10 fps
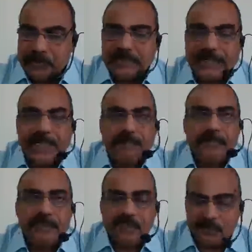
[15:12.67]
Now, the
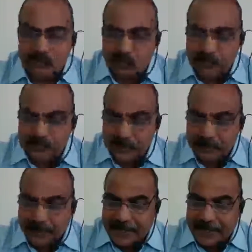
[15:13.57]
second method of rope is a